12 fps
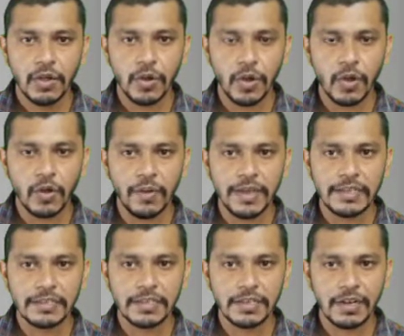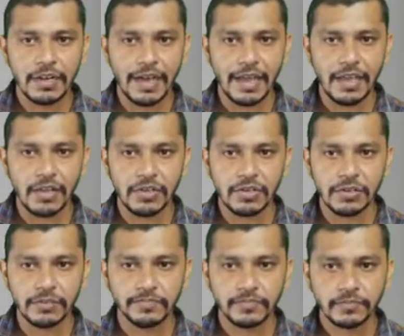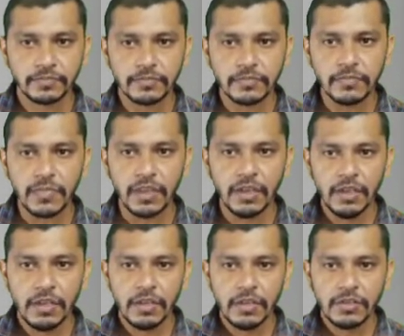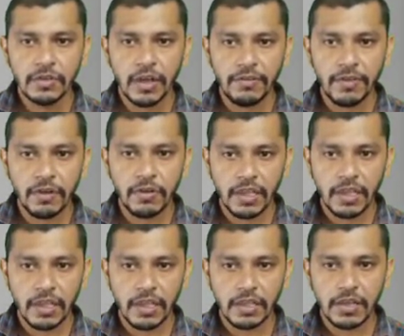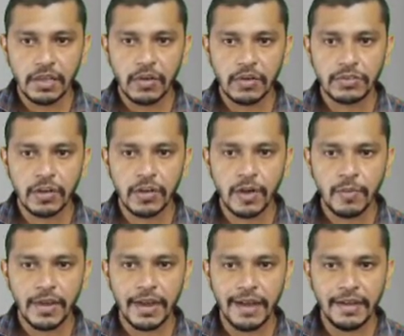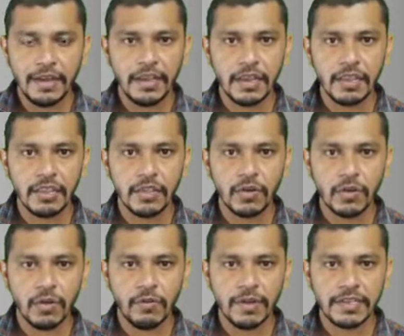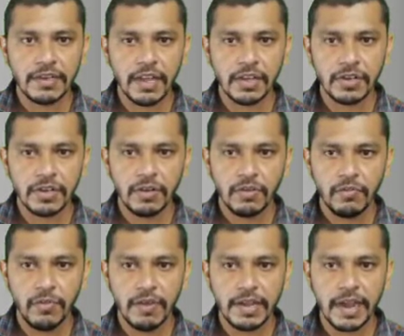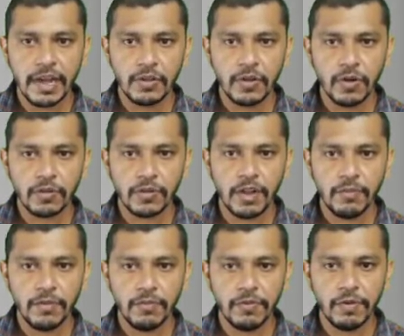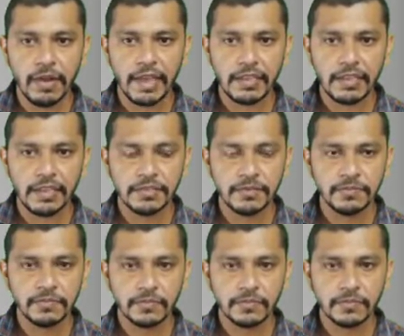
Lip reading: clockwise direction. So after rotating the horizontal plane 90 degree in the clockwise direction, we will get the orthographic view like this.